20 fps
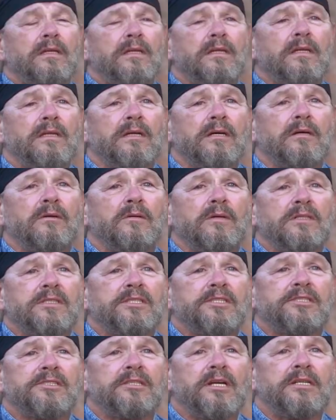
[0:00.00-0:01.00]
There was
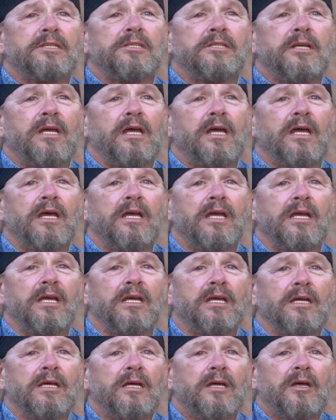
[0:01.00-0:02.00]
such
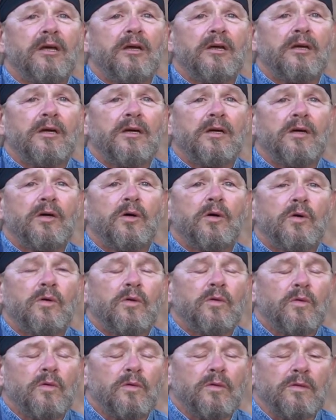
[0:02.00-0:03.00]
a
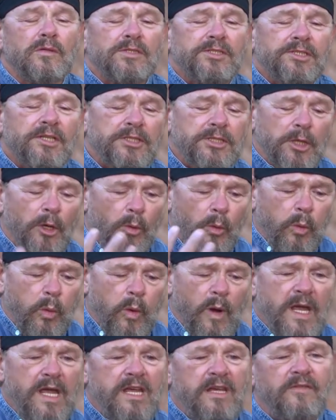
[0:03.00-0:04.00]
such a
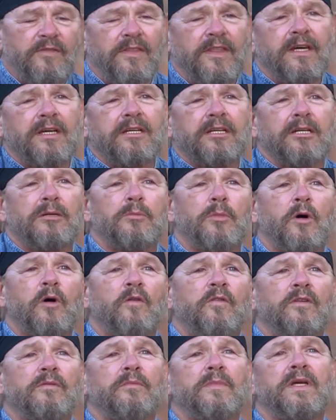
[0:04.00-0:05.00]
wave that come
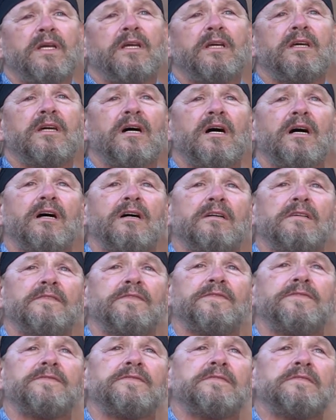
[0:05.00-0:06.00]
over me
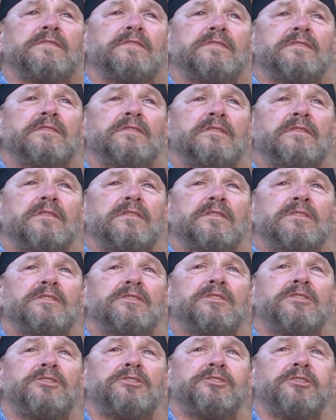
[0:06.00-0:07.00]
of
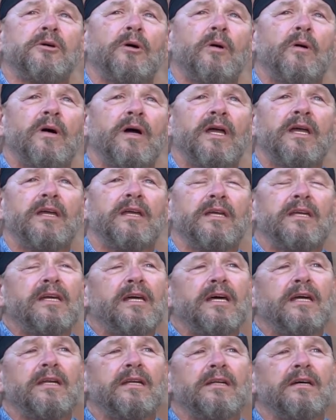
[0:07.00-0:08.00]
joy
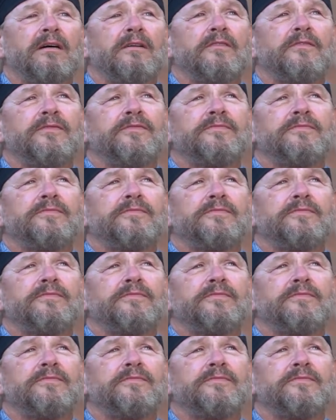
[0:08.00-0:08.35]
and of